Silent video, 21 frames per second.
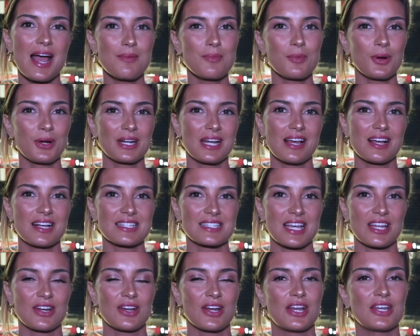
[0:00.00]
I'm Morgan
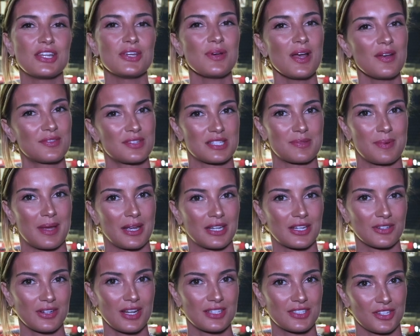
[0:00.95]
Alexander, and you have just been
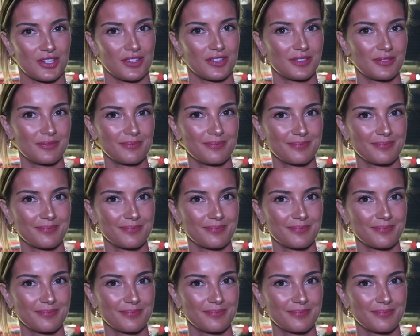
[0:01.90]
credentialed.